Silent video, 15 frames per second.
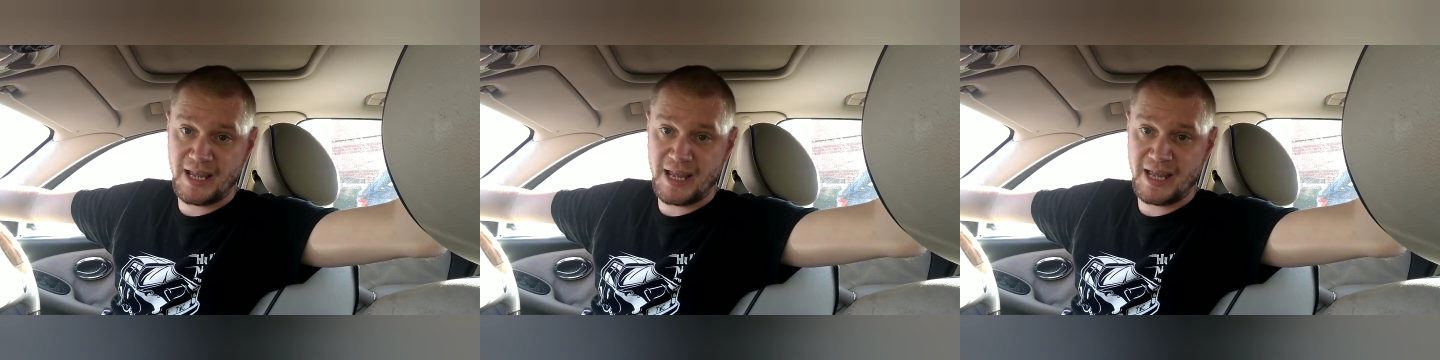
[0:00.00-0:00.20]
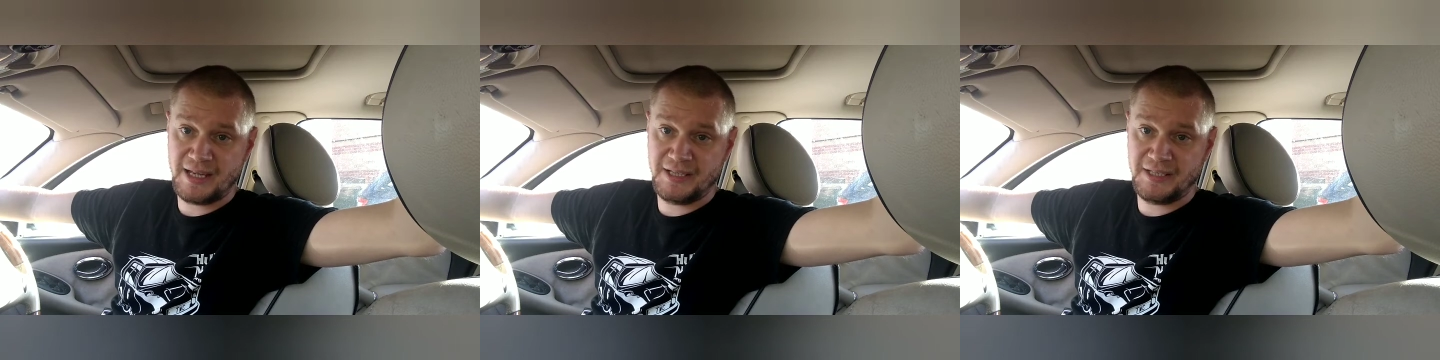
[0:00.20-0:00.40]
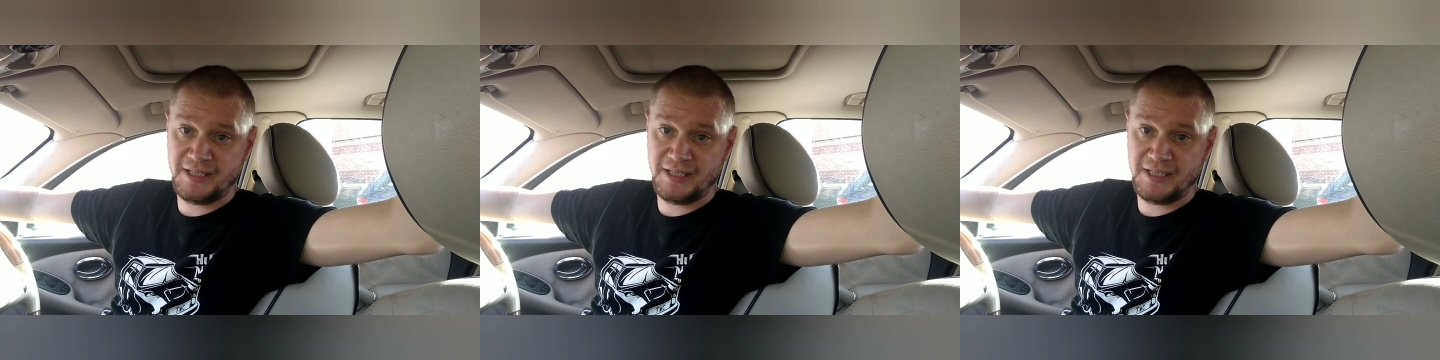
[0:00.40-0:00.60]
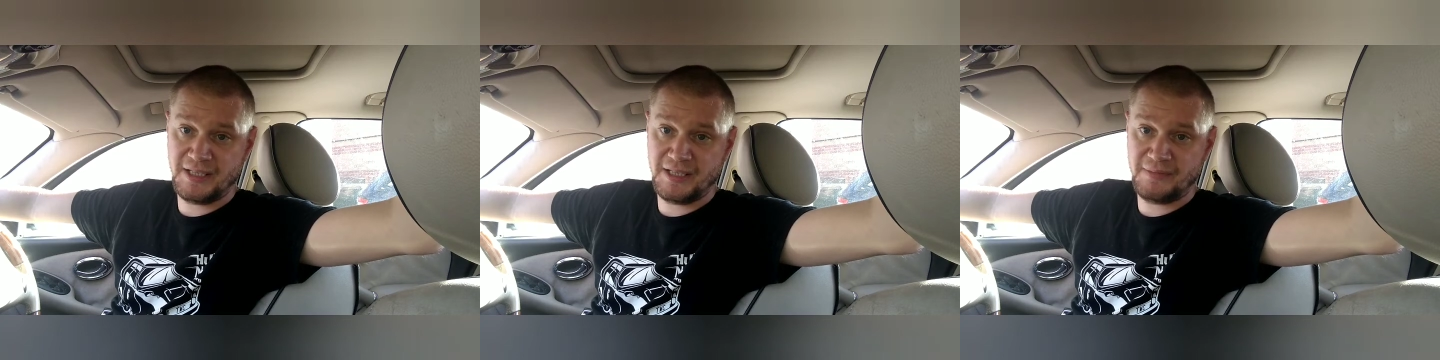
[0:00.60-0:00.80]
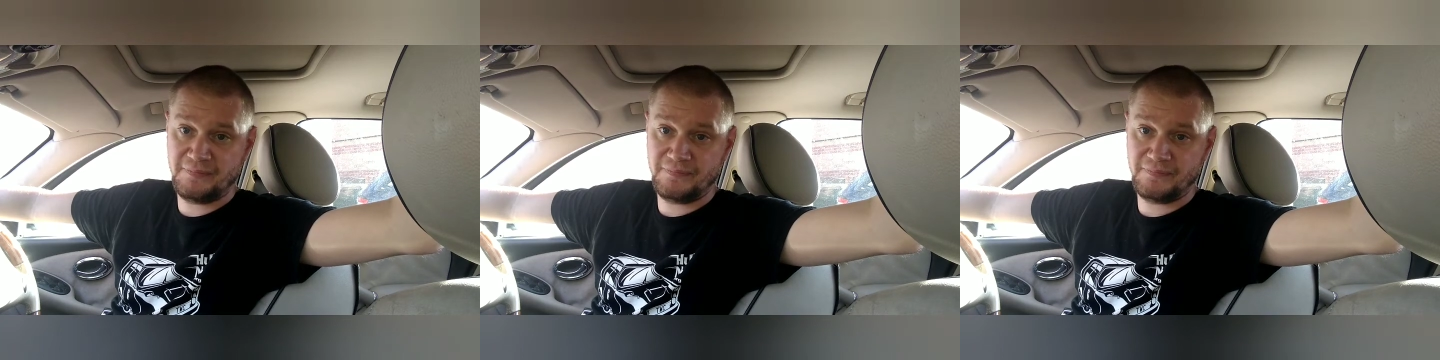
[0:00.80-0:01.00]
and
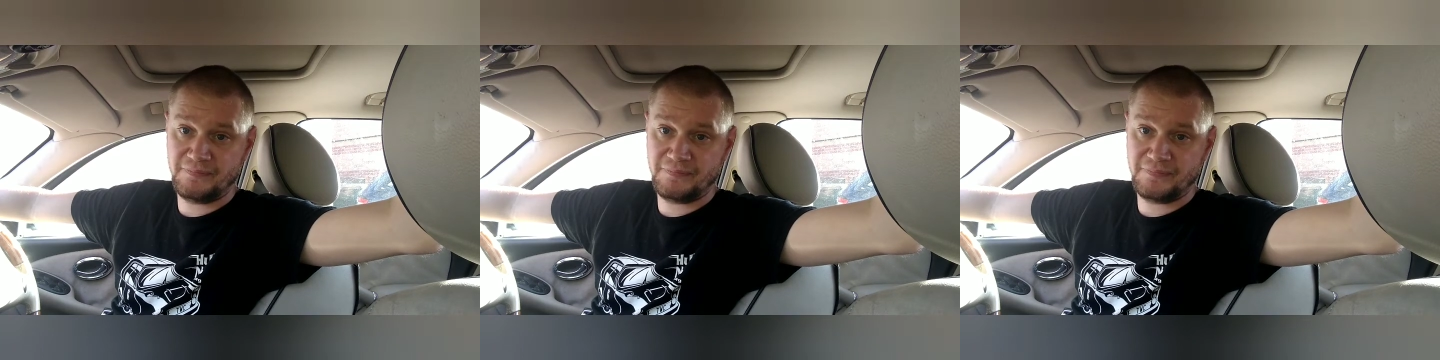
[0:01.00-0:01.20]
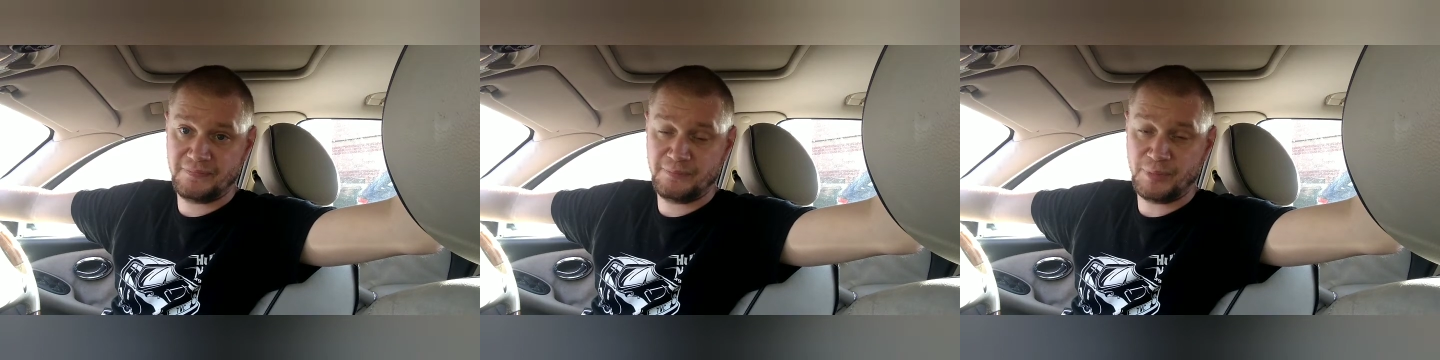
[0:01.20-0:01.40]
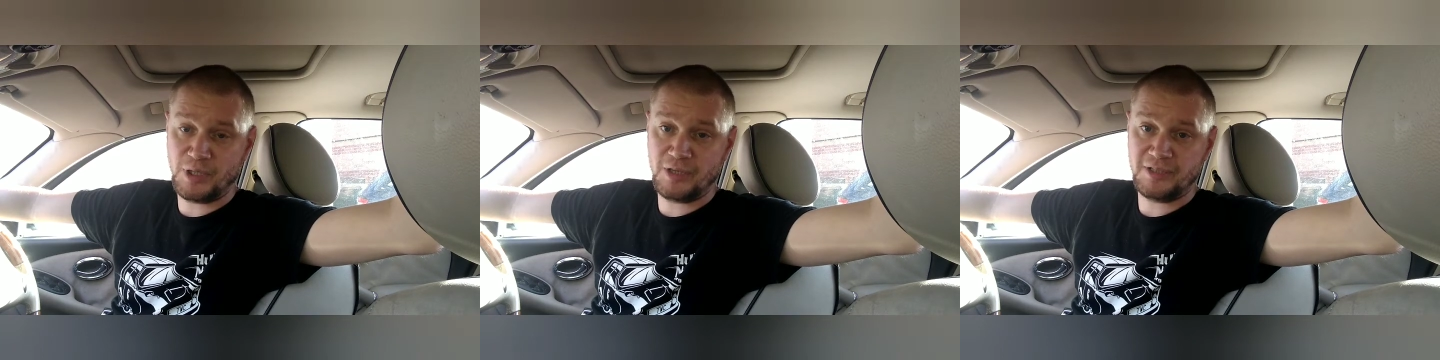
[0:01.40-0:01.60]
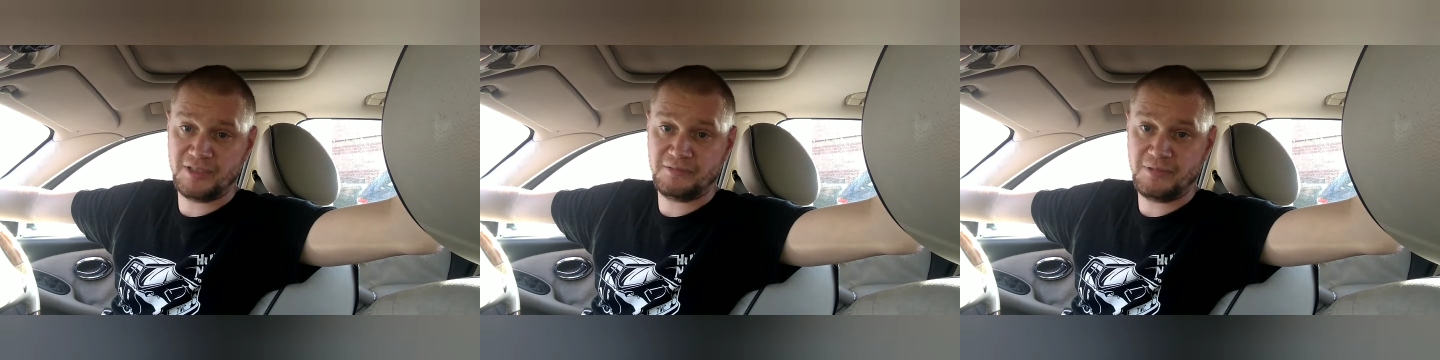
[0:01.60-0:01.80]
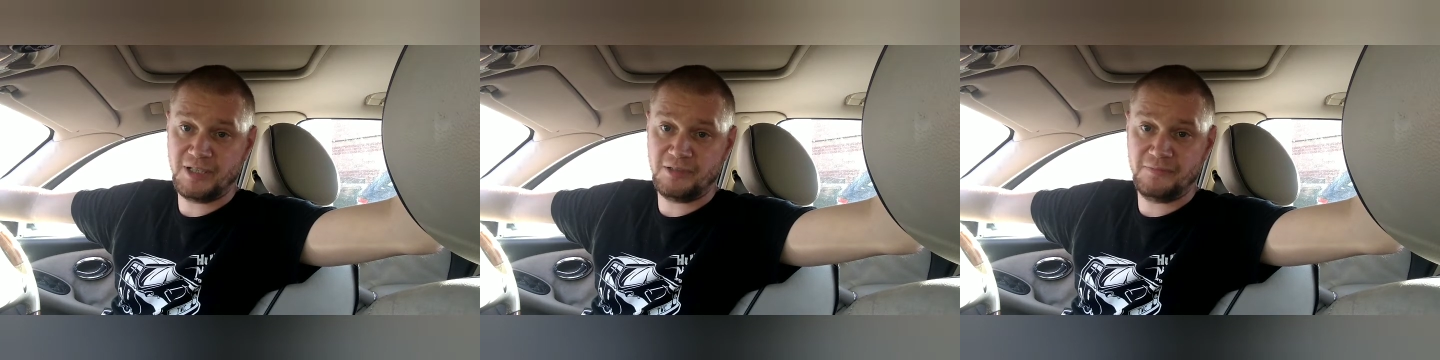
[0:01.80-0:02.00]
the plug
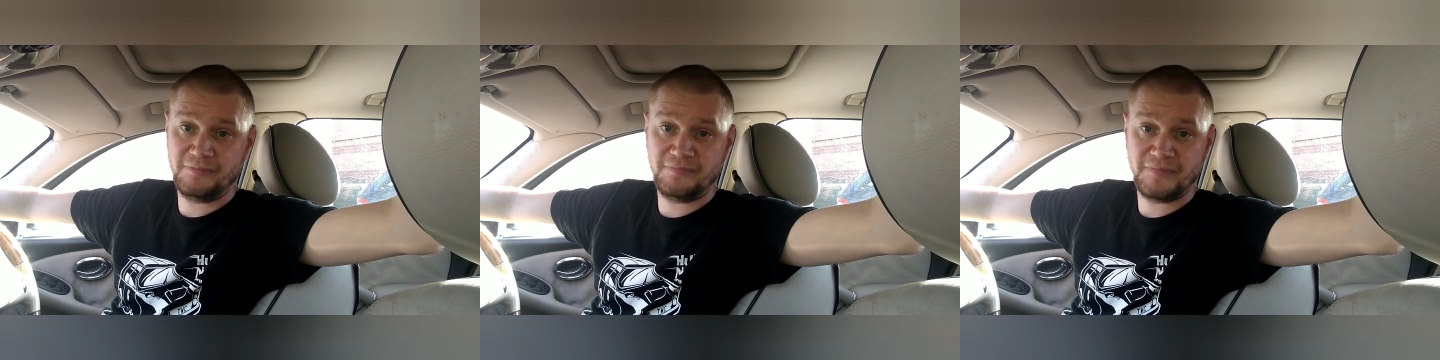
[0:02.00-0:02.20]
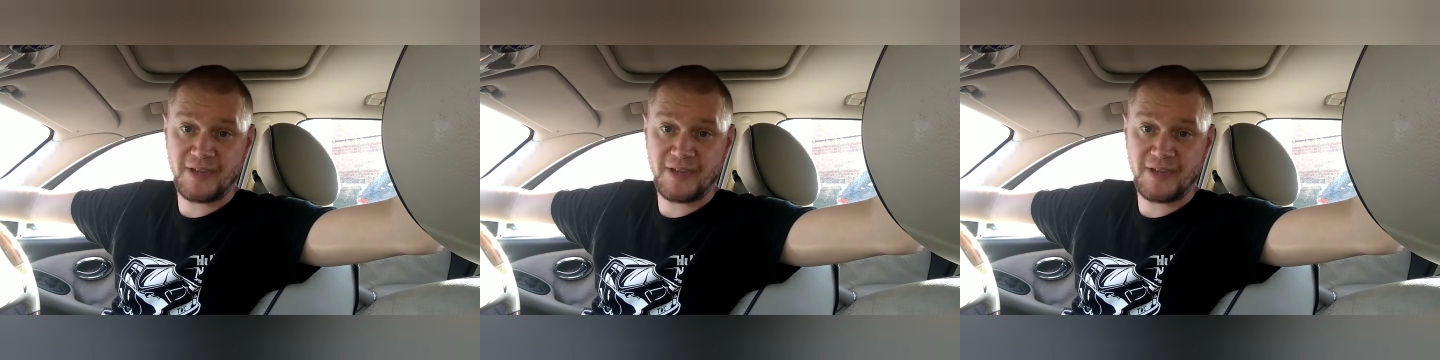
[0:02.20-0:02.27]
as well,